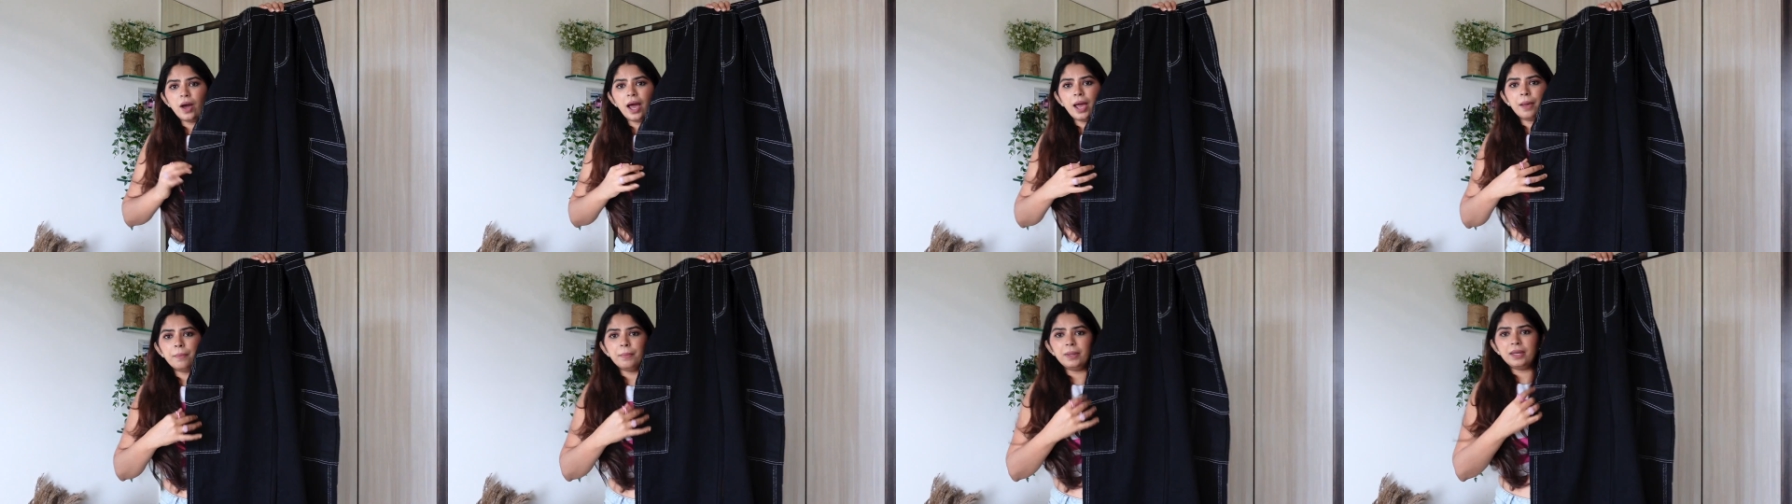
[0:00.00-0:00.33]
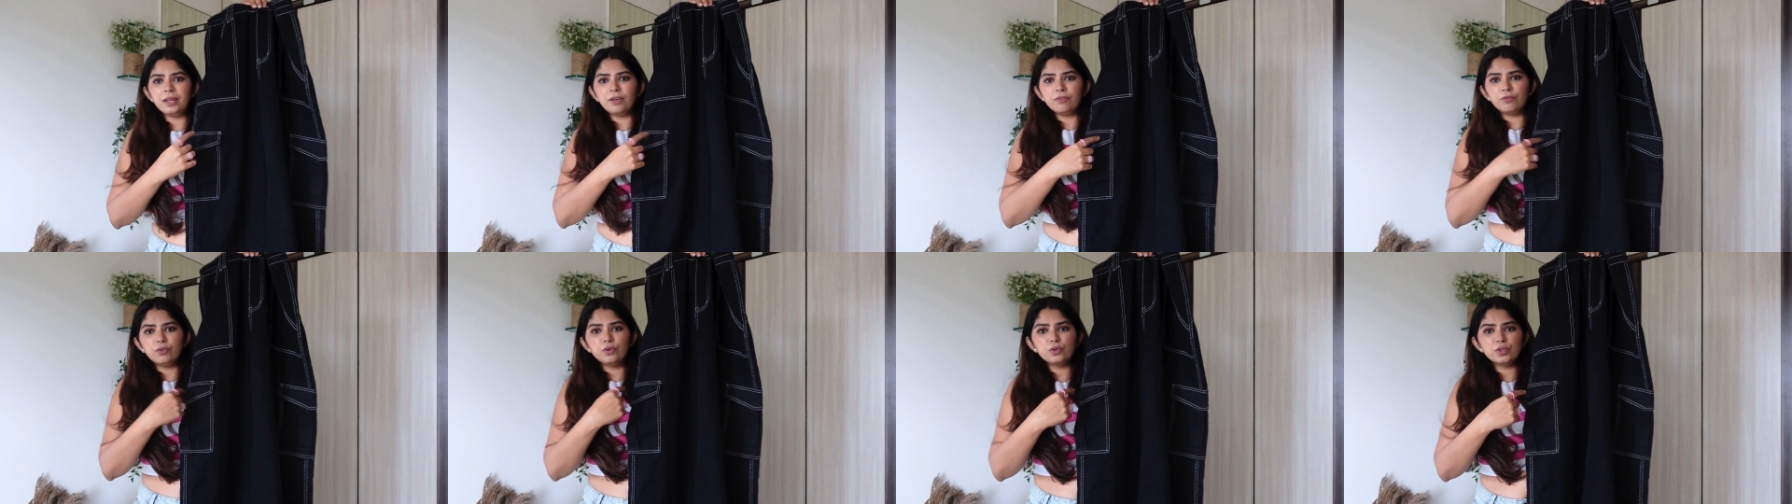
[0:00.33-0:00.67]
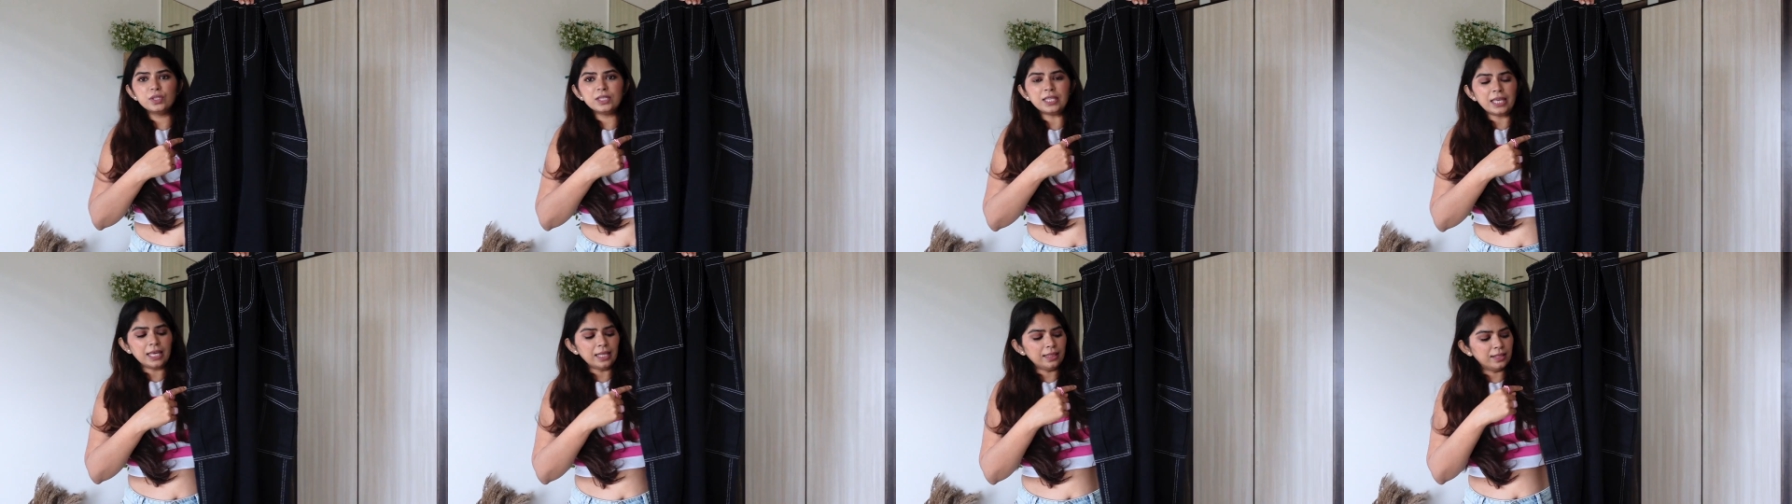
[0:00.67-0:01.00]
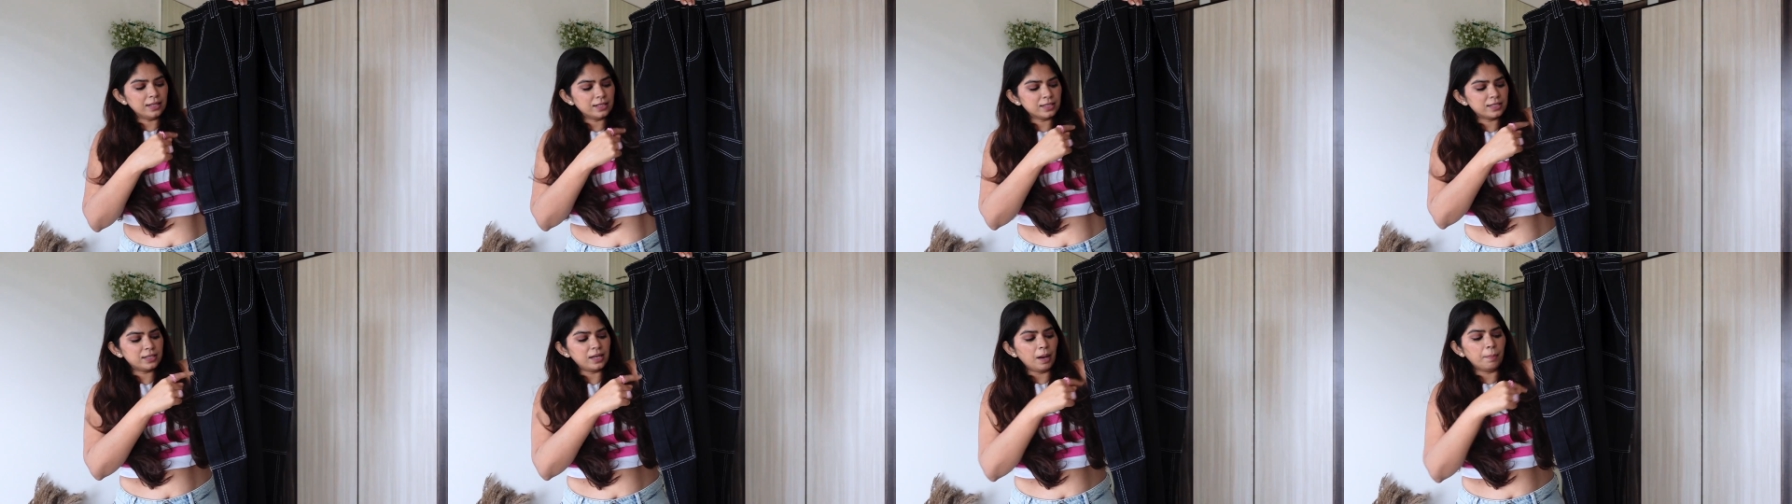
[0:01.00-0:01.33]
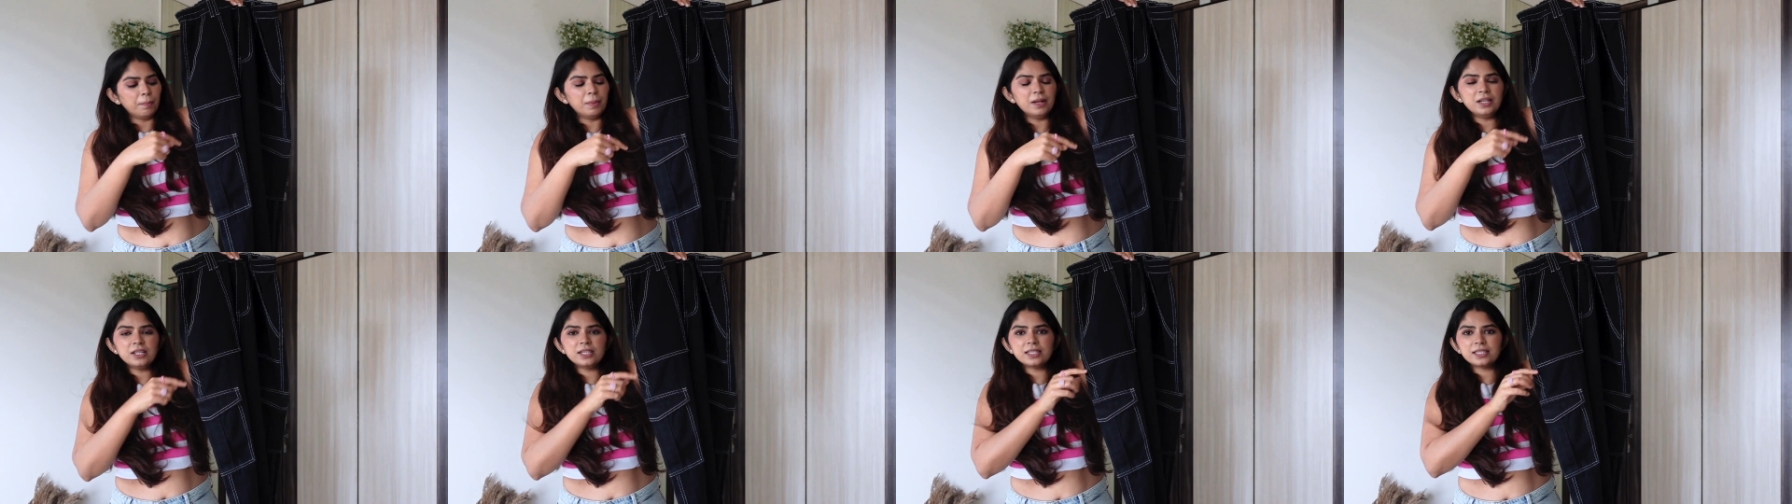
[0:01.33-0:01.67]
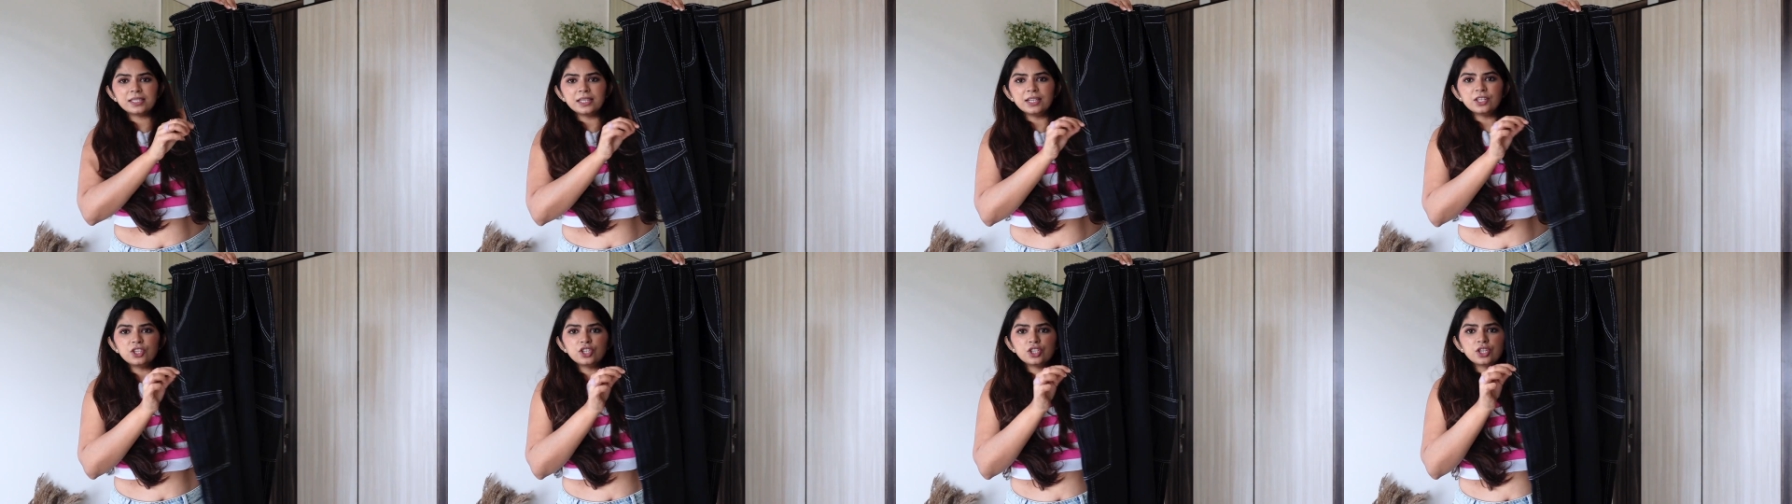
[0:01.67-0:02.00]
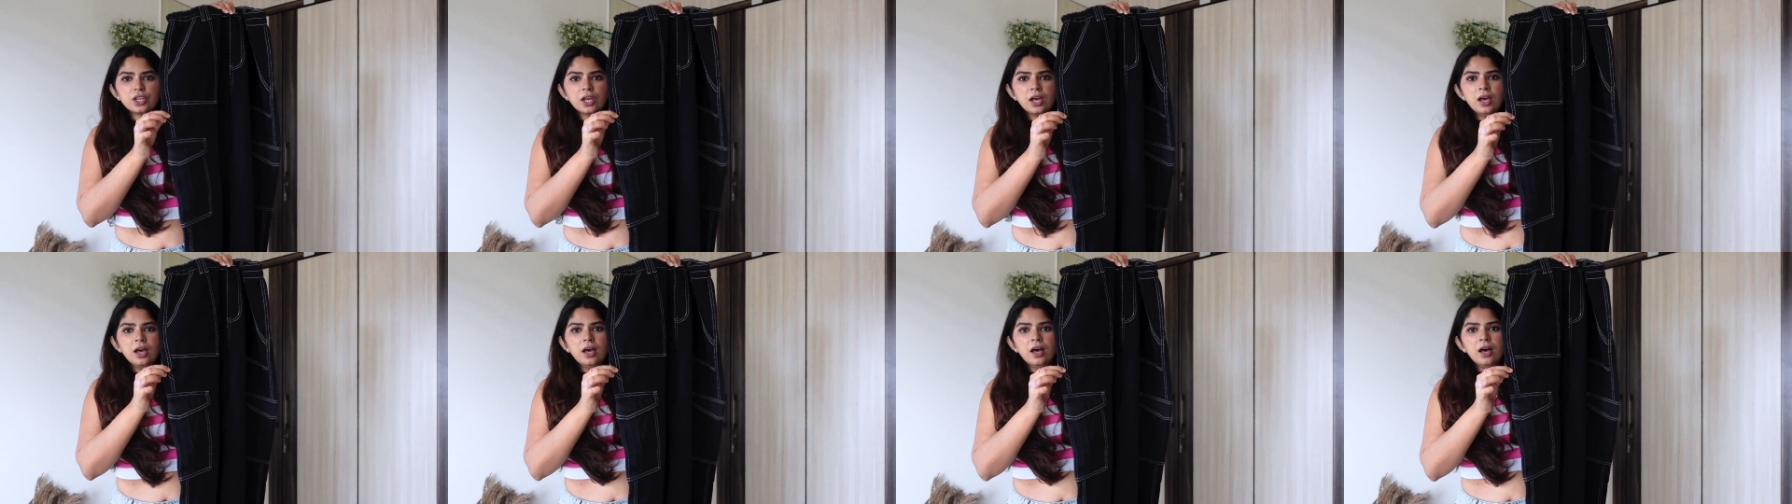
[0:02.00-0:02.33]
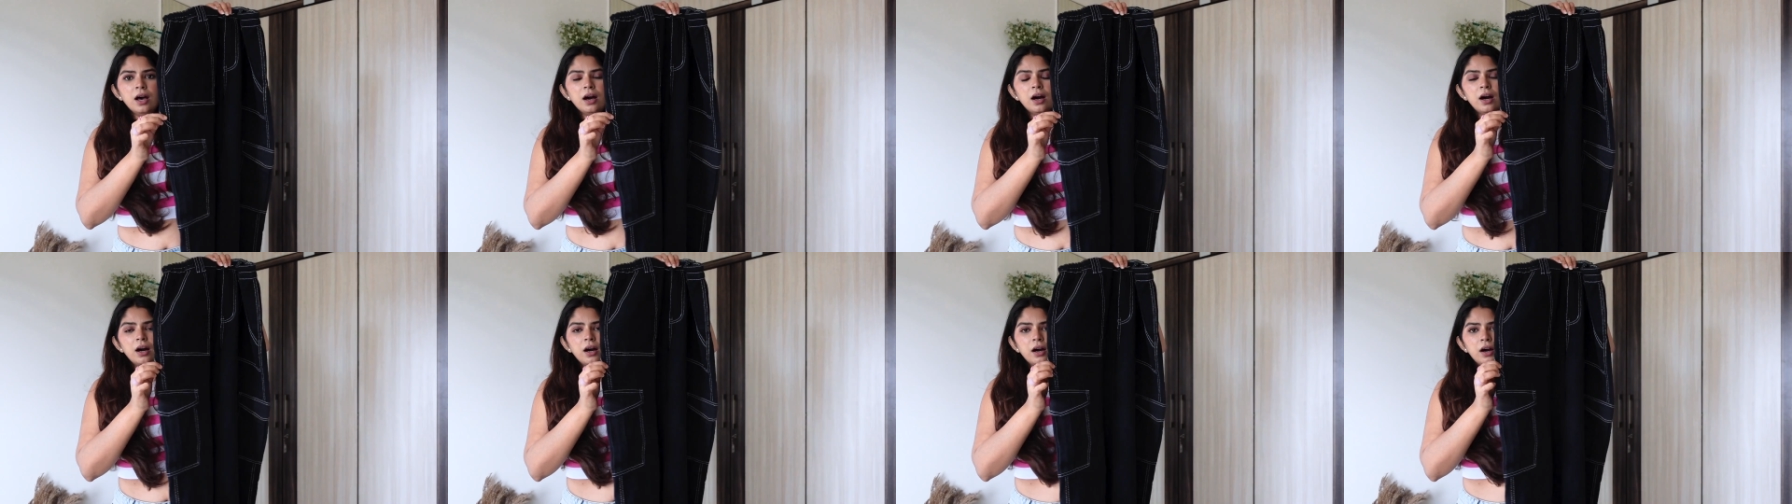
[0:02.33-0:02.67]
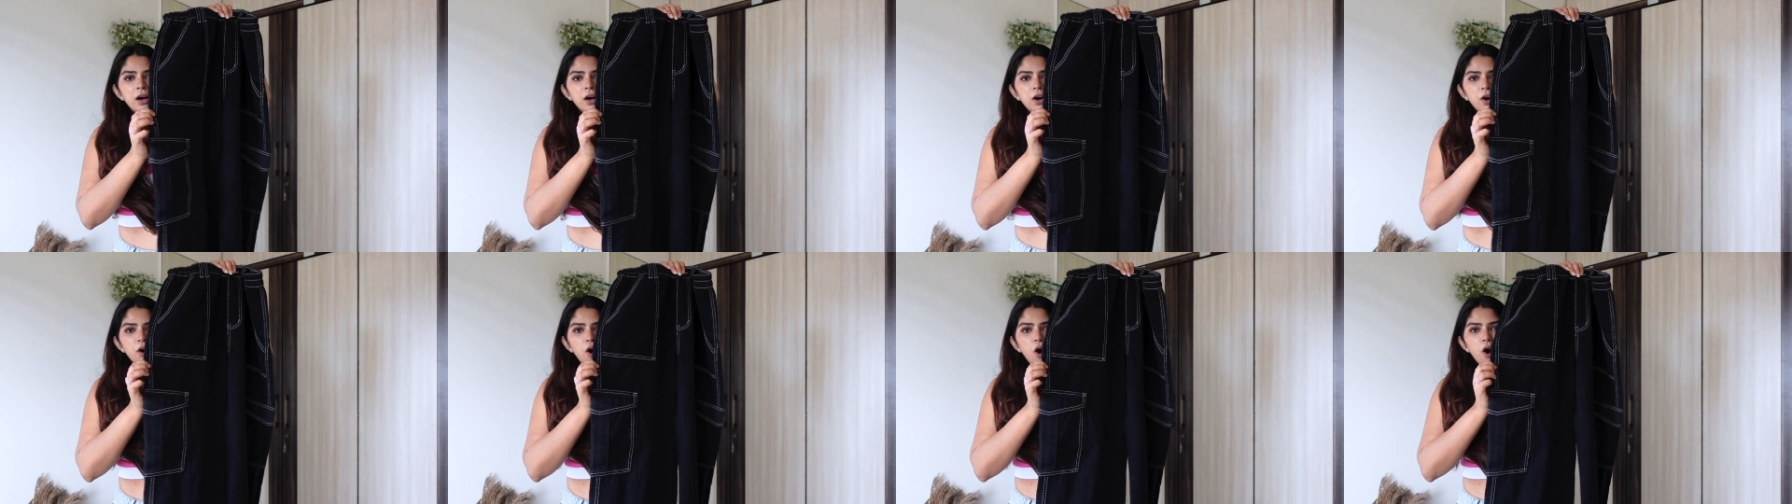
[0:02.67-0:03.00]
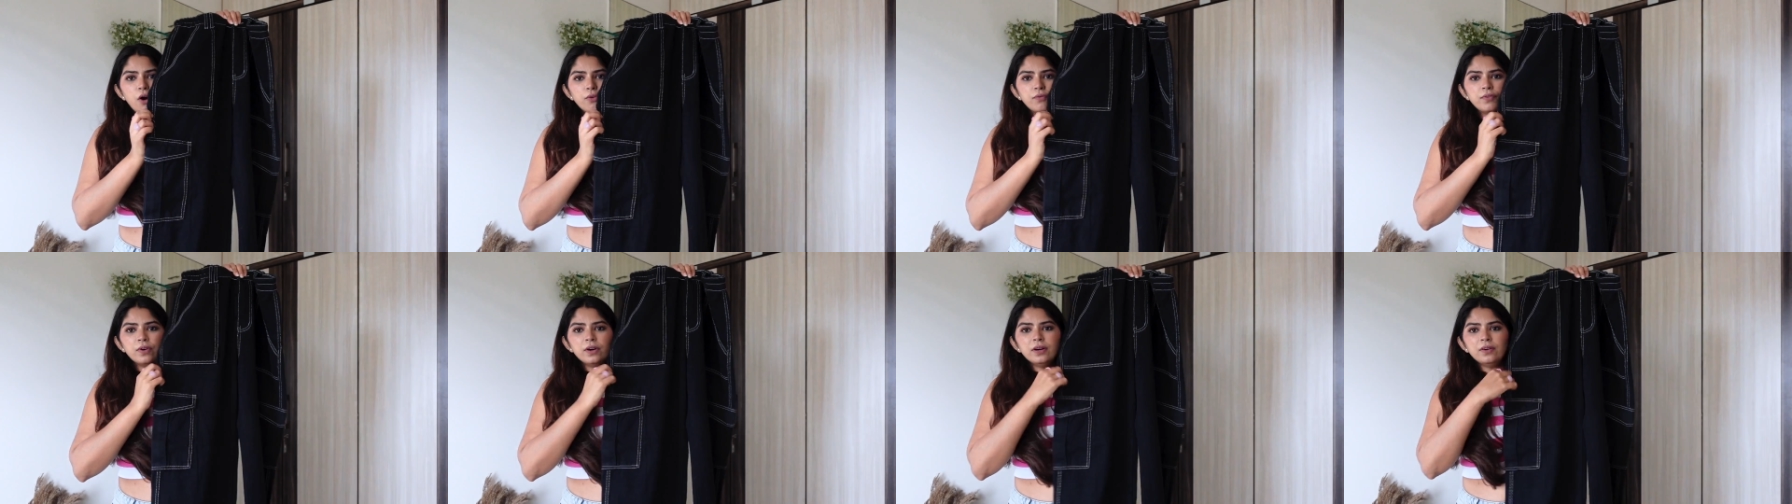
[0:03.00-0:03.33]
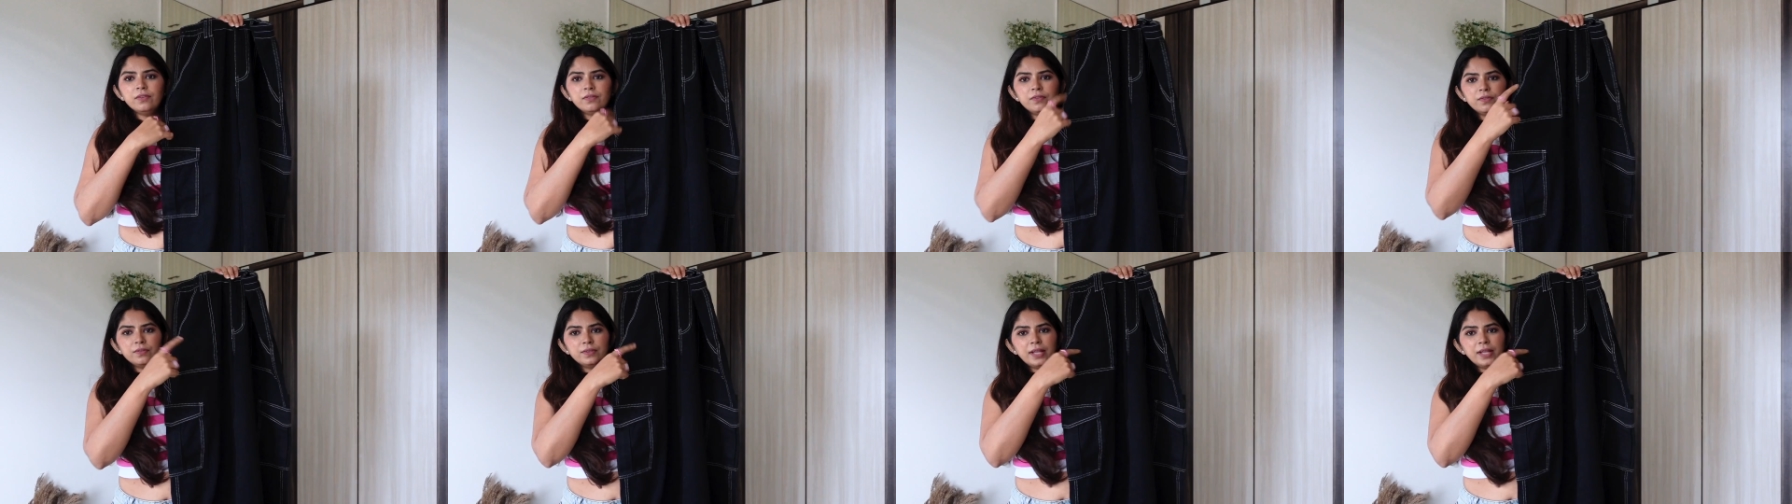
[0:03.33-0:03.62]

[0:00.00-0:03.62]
I mean, if you see this double stitch offer,